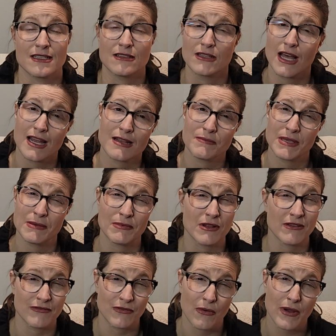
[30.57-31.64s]
And a lot of
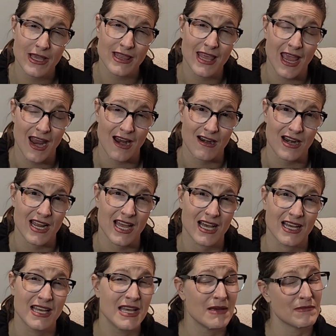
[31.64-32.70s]
people avoid the area